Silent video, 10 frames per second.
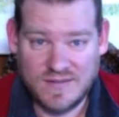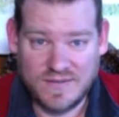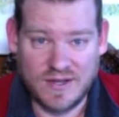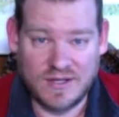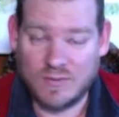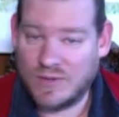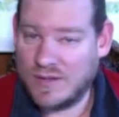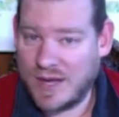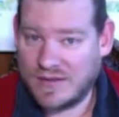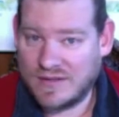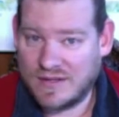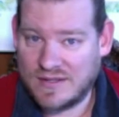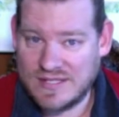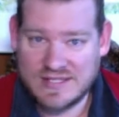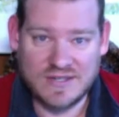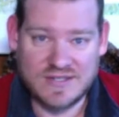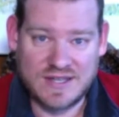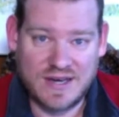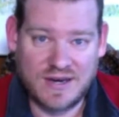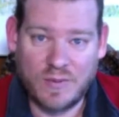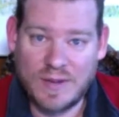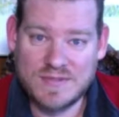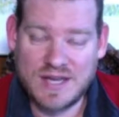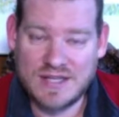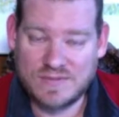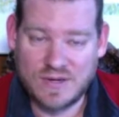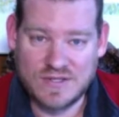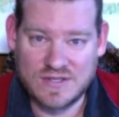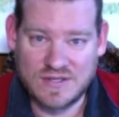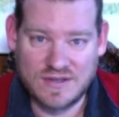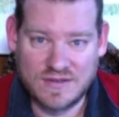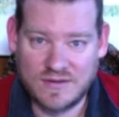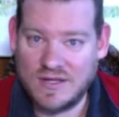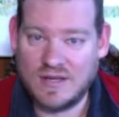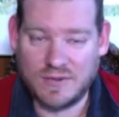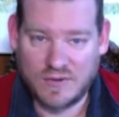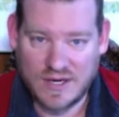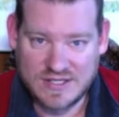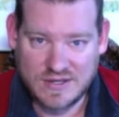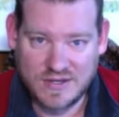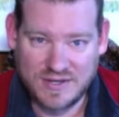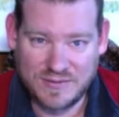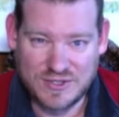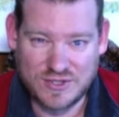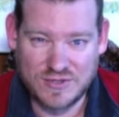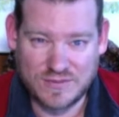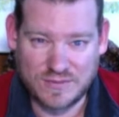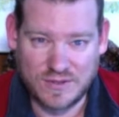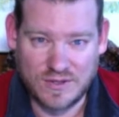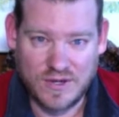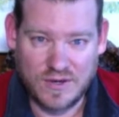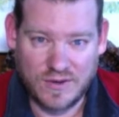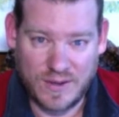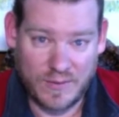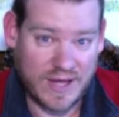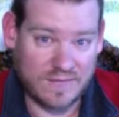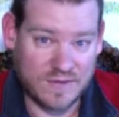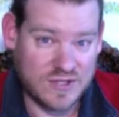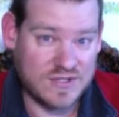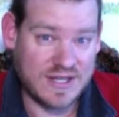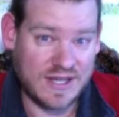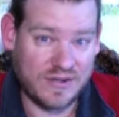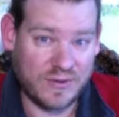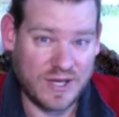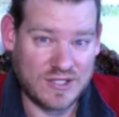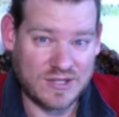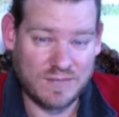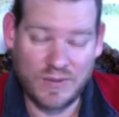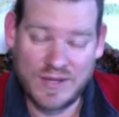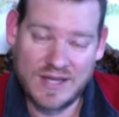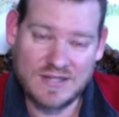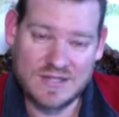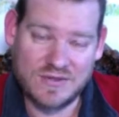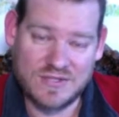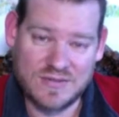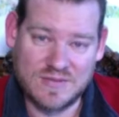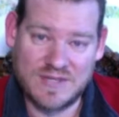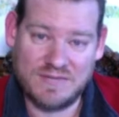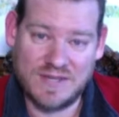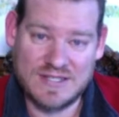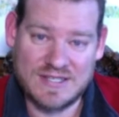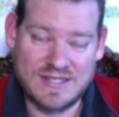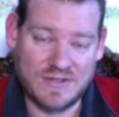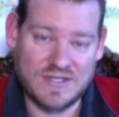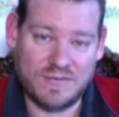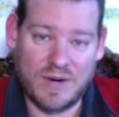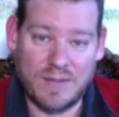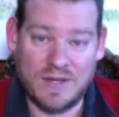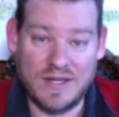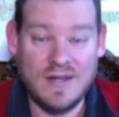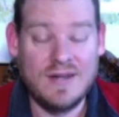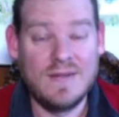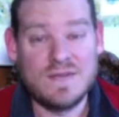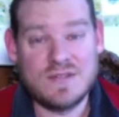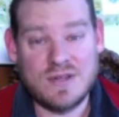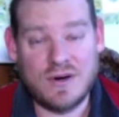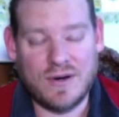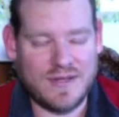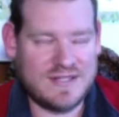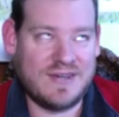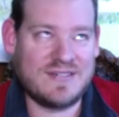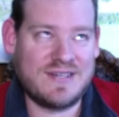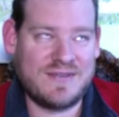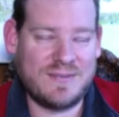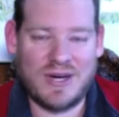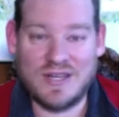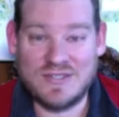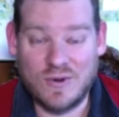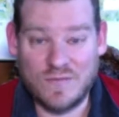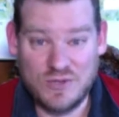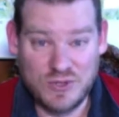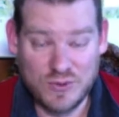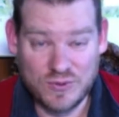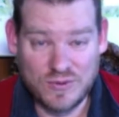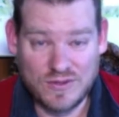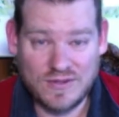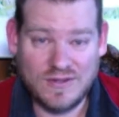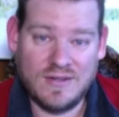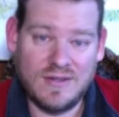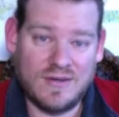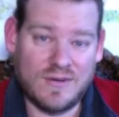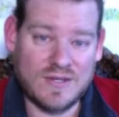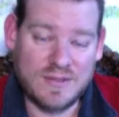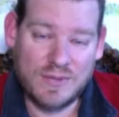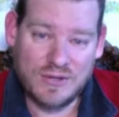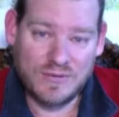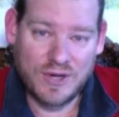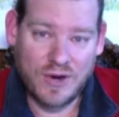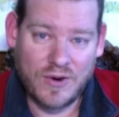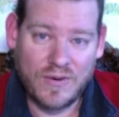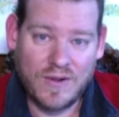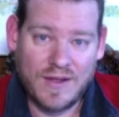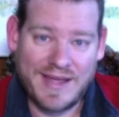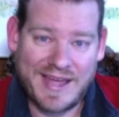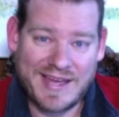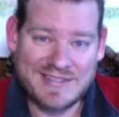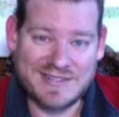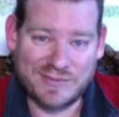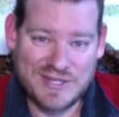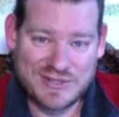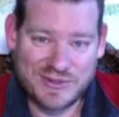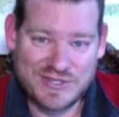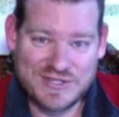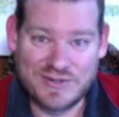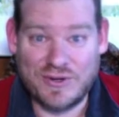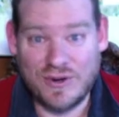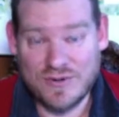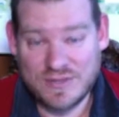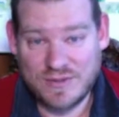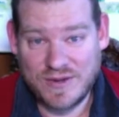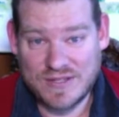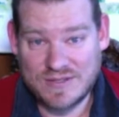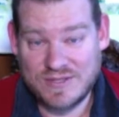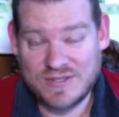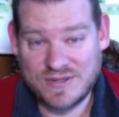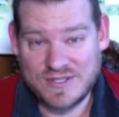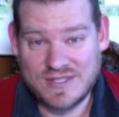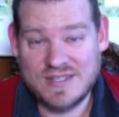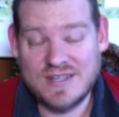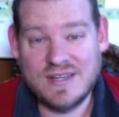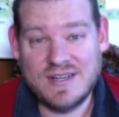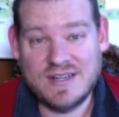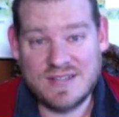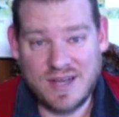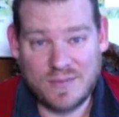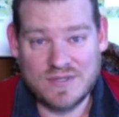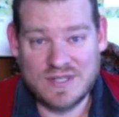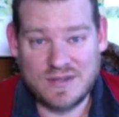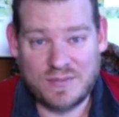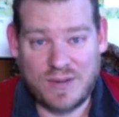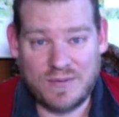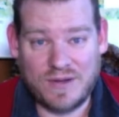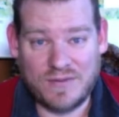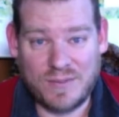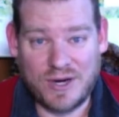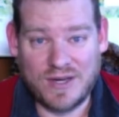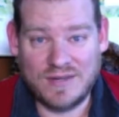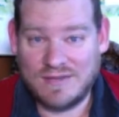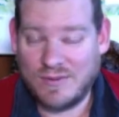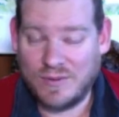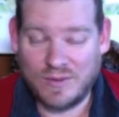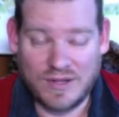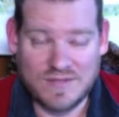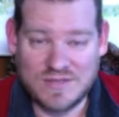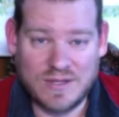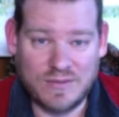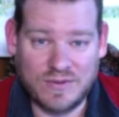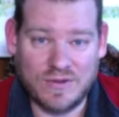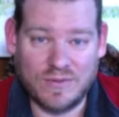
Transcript: Now, uh, you can read about the details of that on our website as far as the 30 different criteria that we chose for or that we had for choosing that location, but we can't disclose the specifics until it's off the property, so until it's off the market. So if you or somebody you know has the resources or knows somebody who has the resources to help us get the property off the market, then we would love to speak with you.